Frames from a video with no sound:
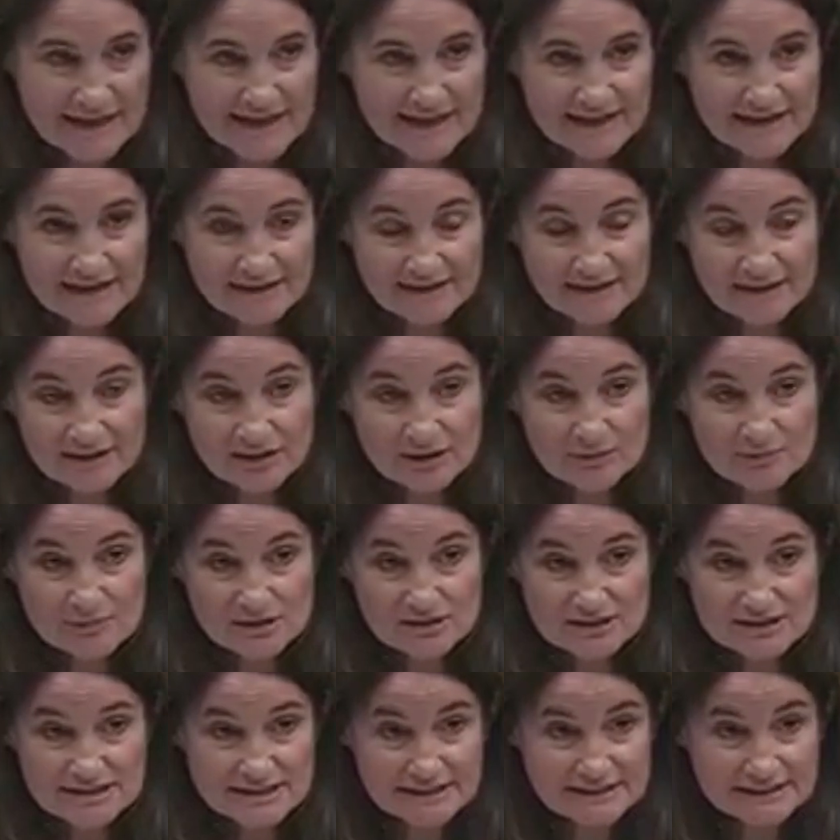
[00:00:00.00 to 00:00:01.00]
And I think our
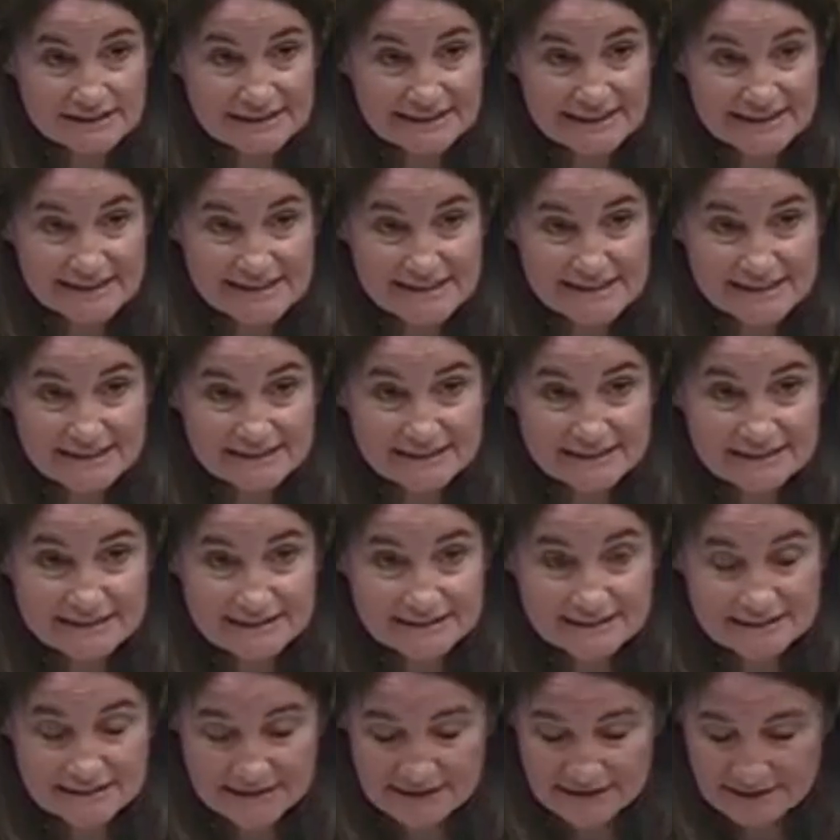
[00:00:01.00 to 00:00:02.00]
military gets it.
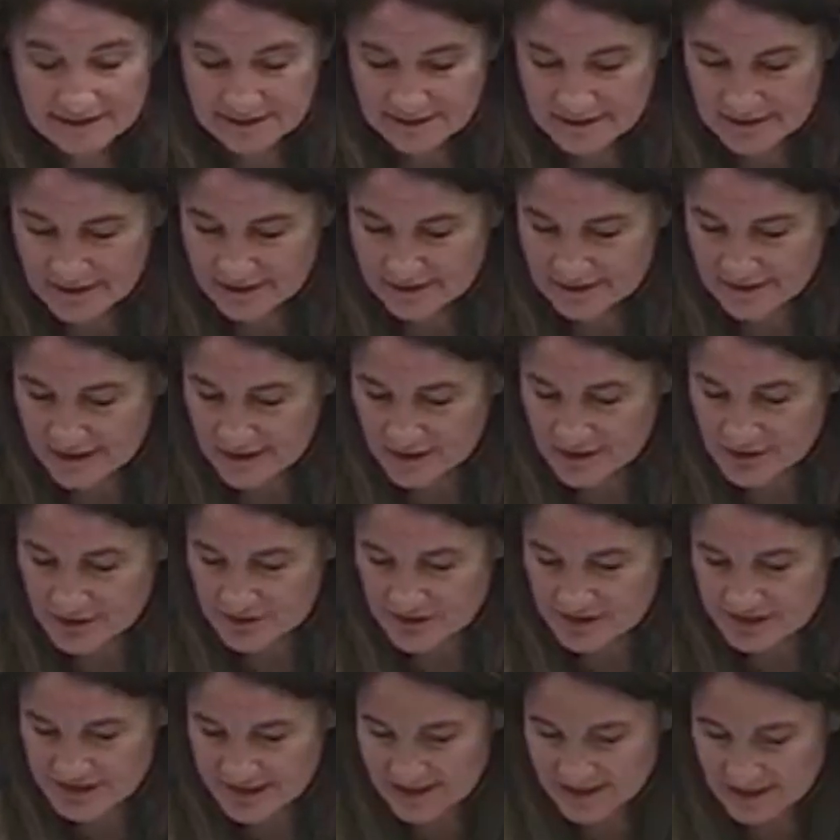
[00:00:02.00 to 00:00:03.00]
They
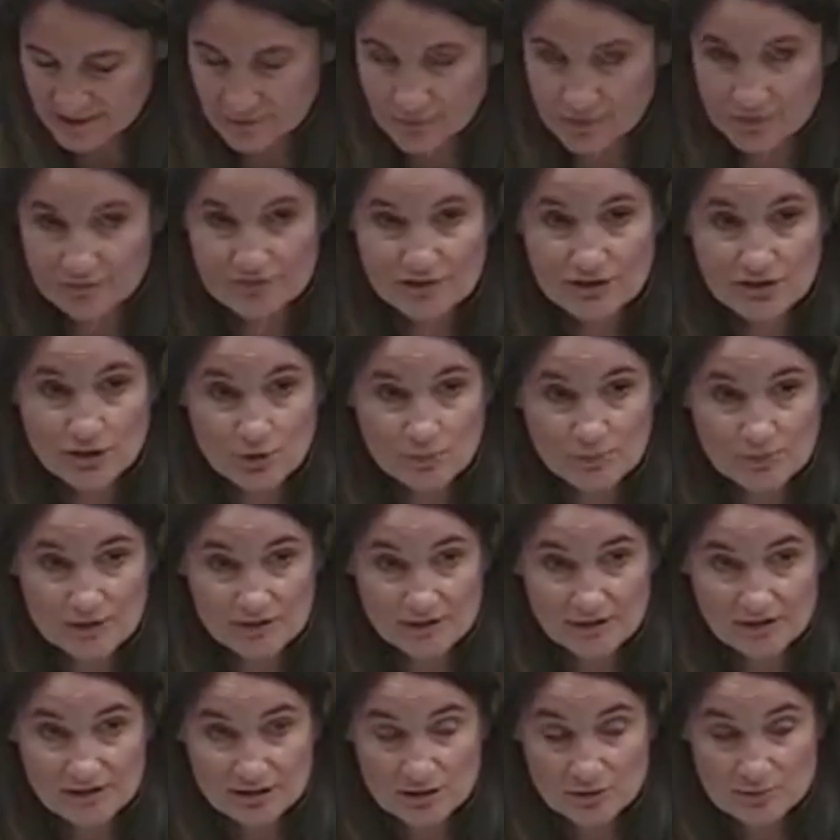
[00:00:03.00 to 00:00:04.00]
understand what free and
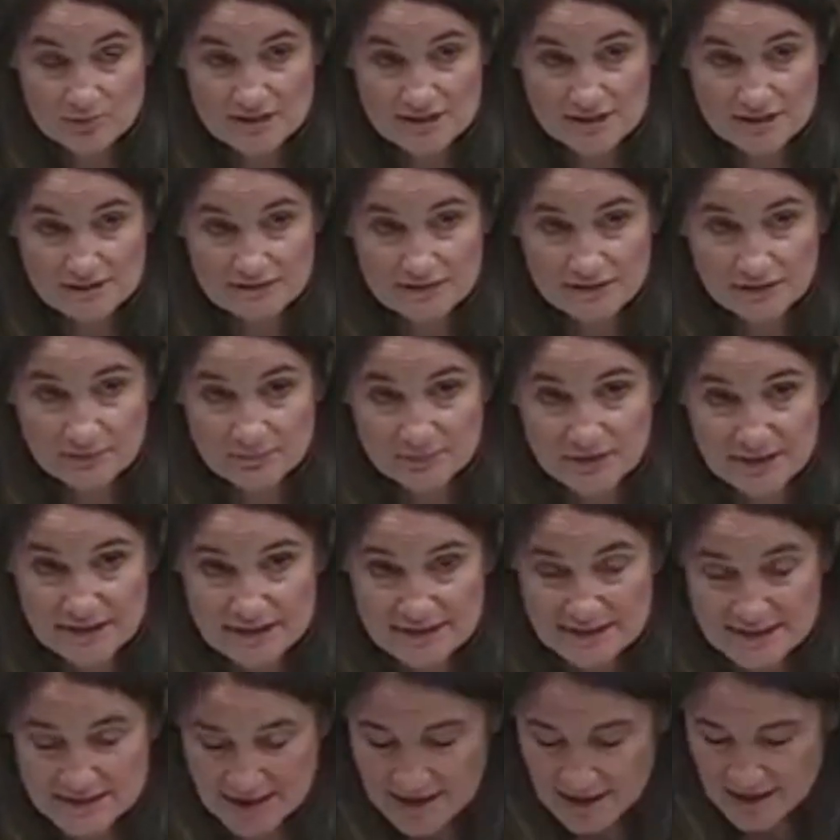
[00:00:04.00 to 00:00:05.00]
open Indo-Pacific
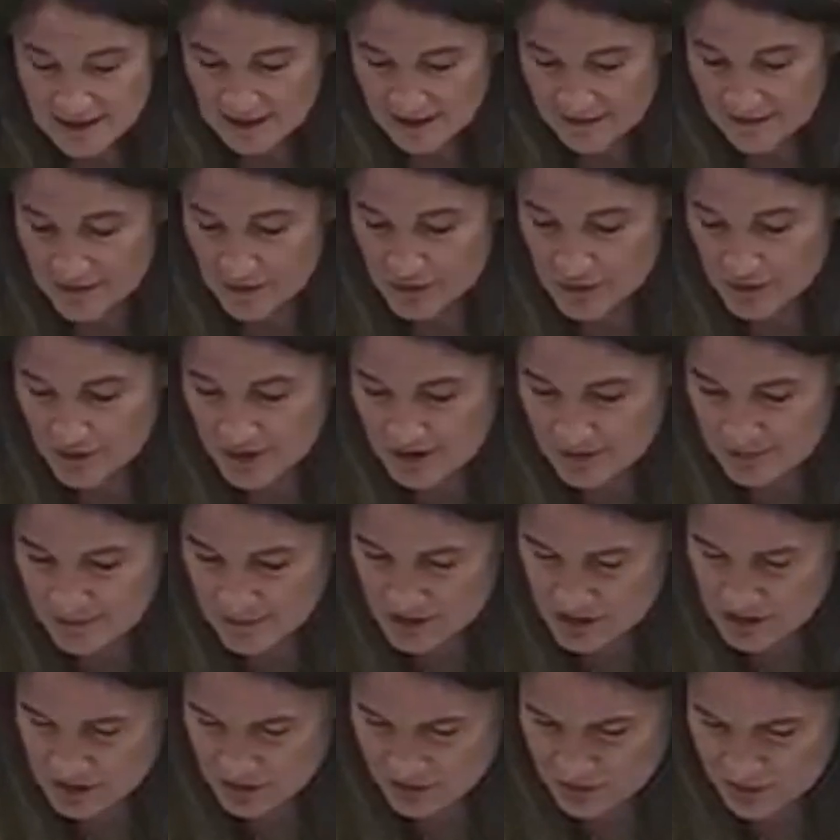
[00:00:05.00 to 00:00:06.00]
means, and they're trying to
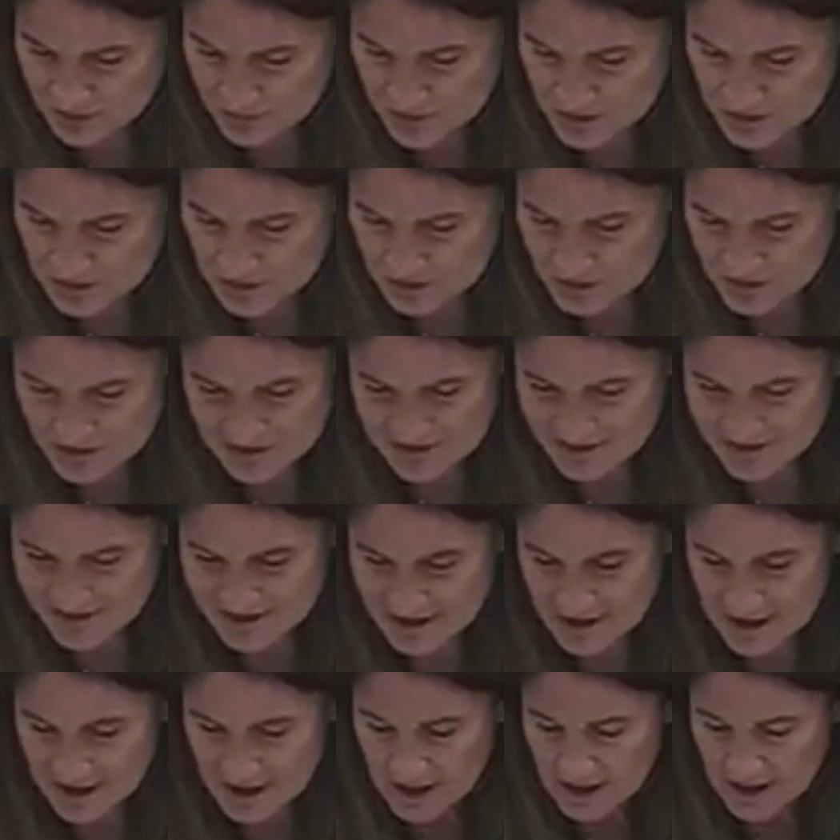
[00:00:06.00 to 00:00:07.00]
marshal their resources.